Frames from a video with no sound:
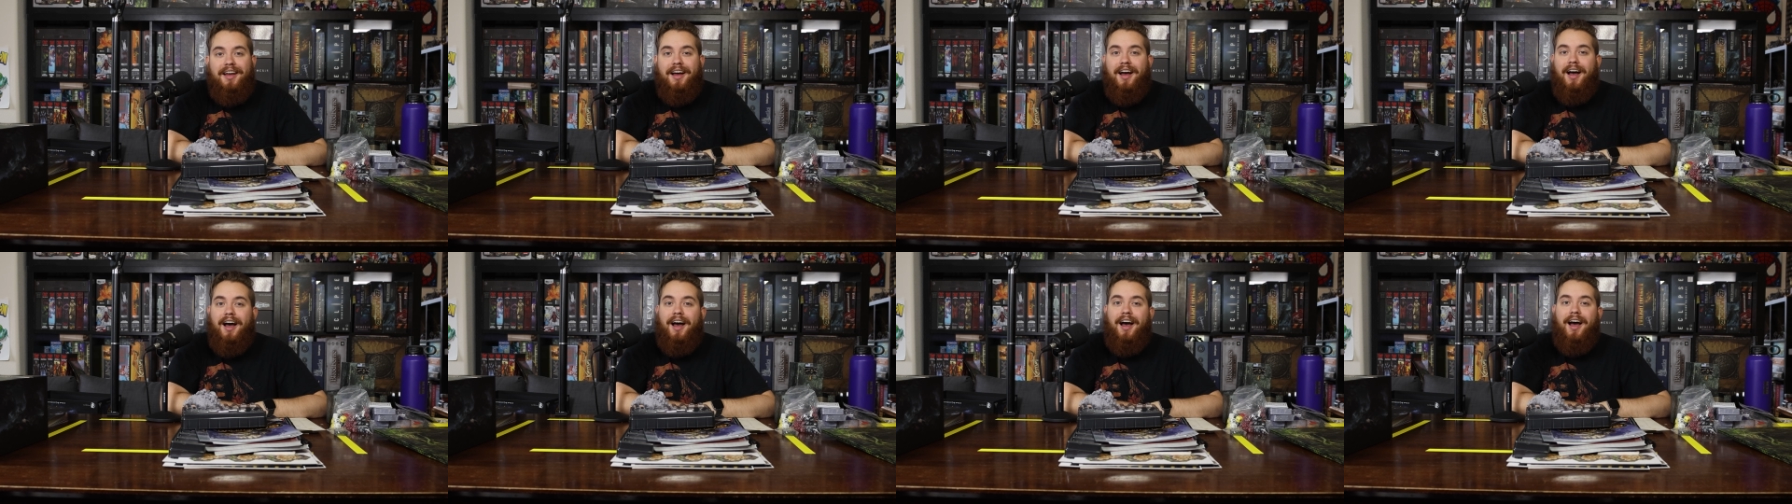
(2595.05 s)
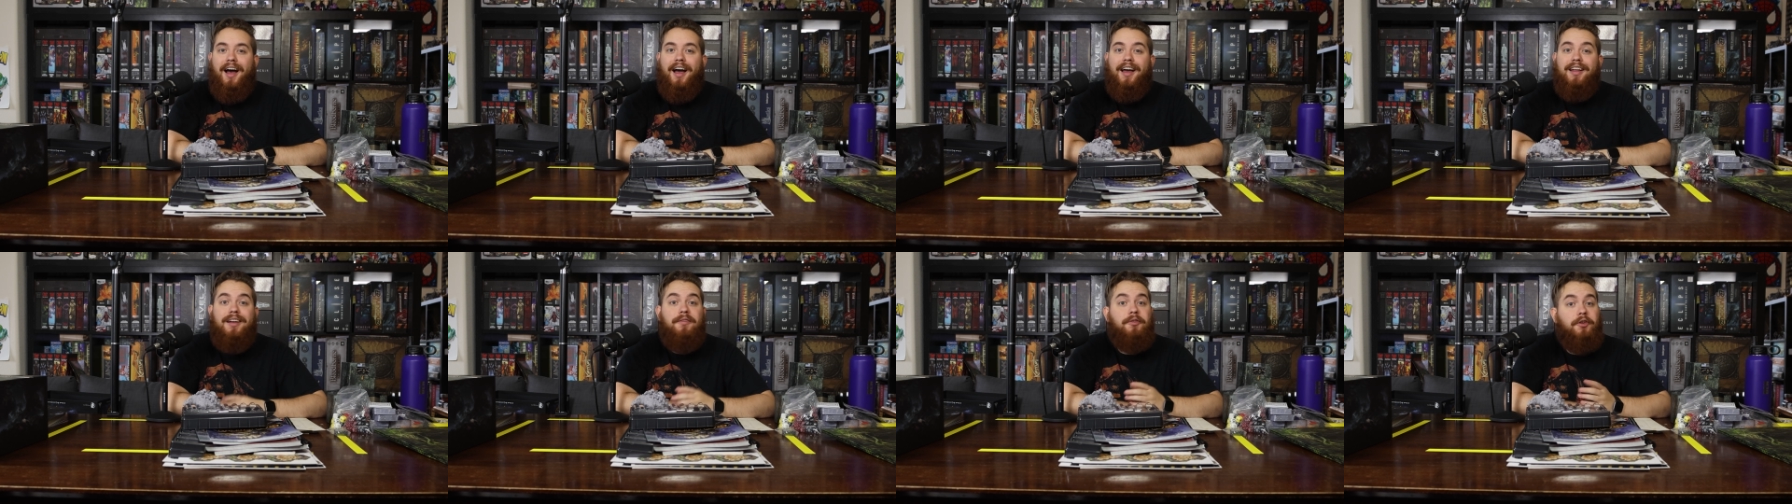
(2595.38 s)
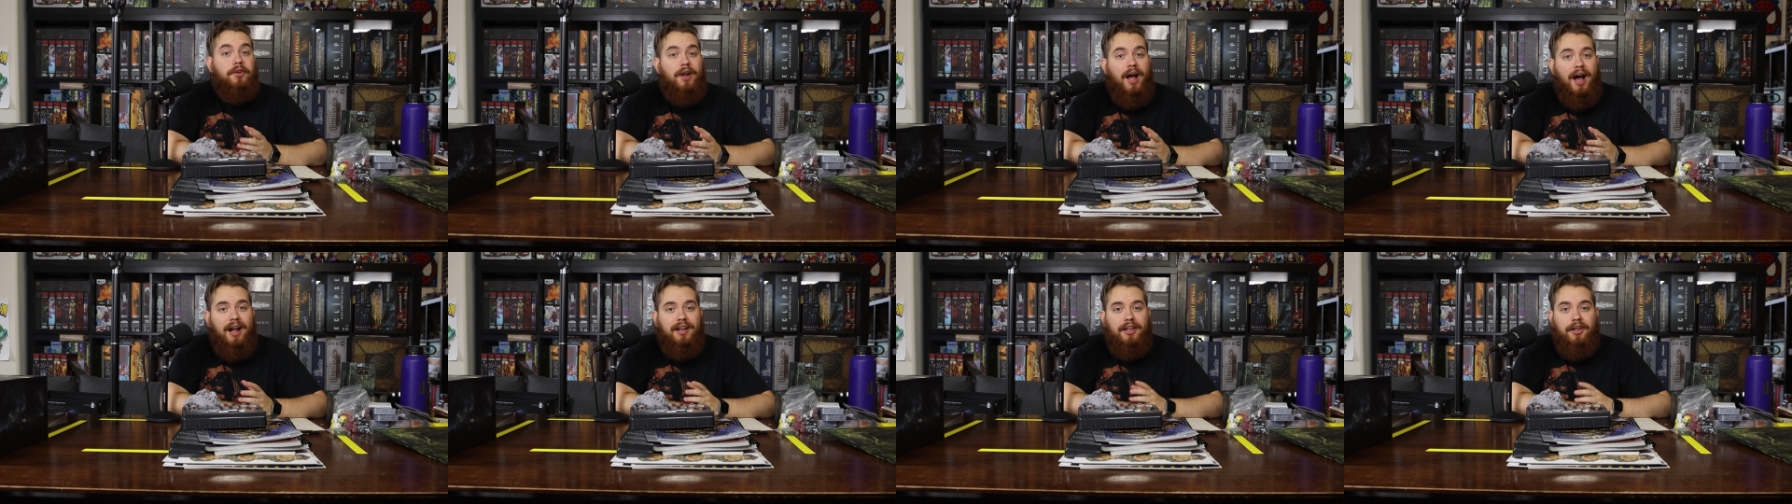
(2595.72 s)
Uh, and if
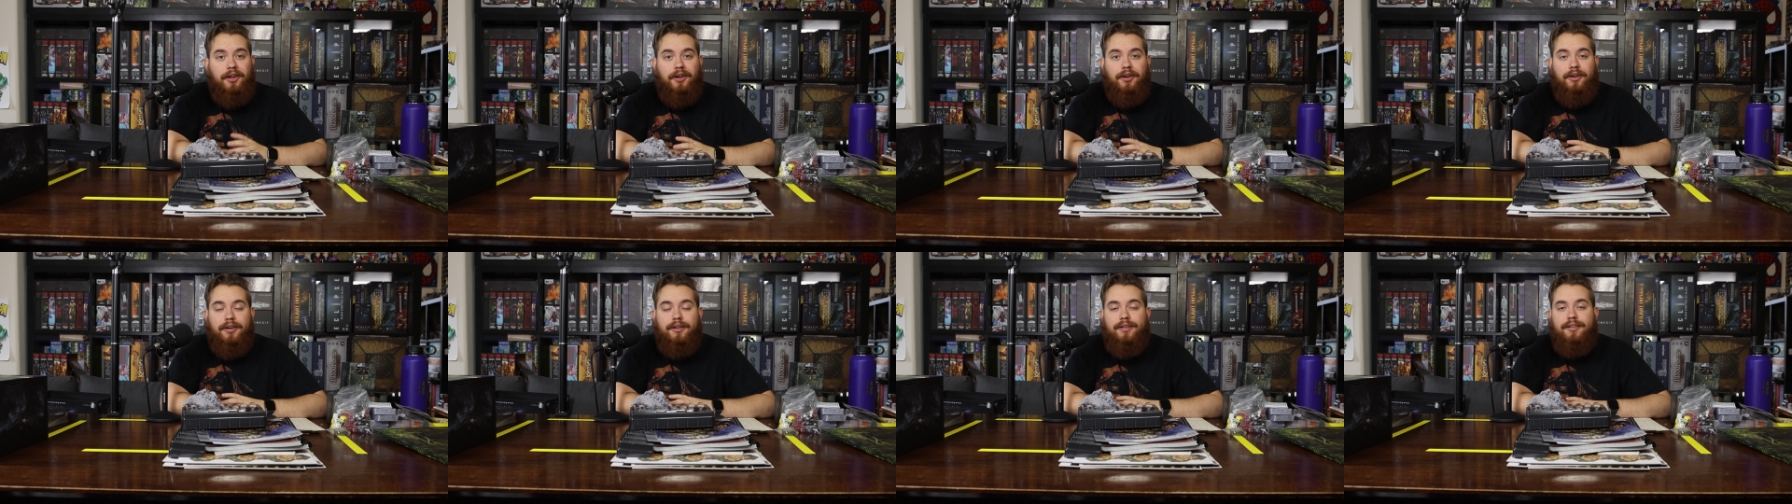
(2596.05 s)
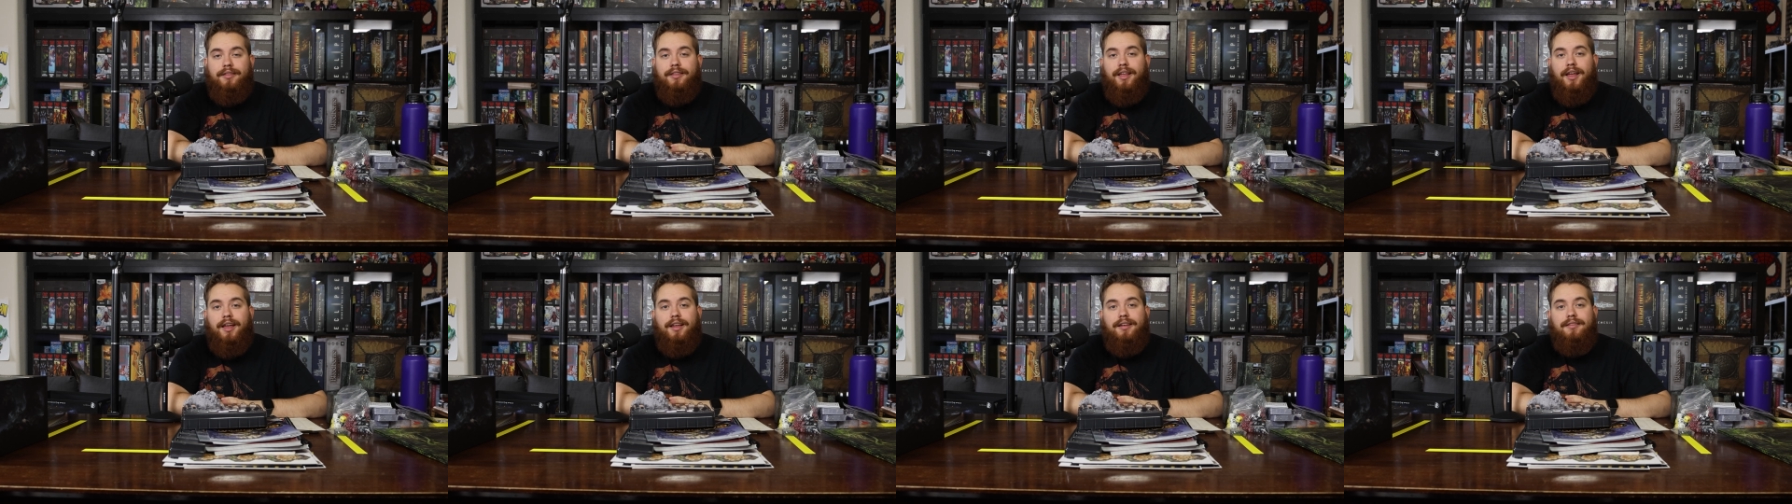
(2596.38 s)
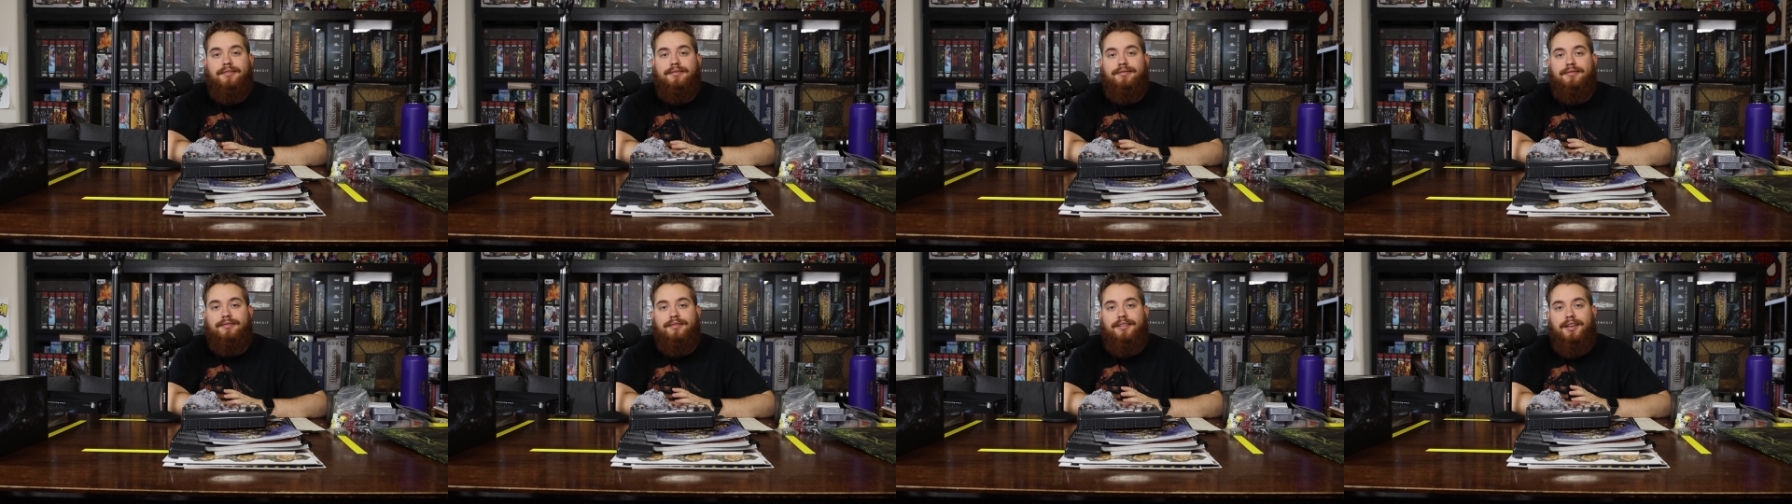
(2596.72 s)
you're not here,
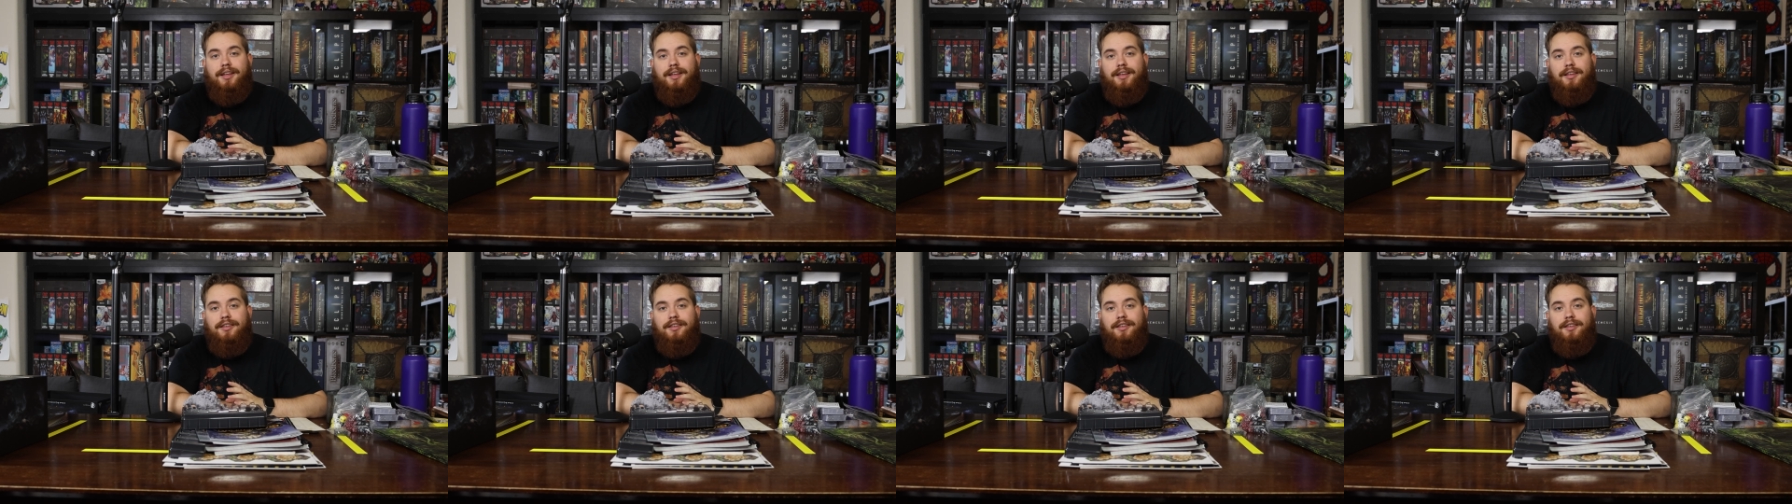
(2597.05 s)
then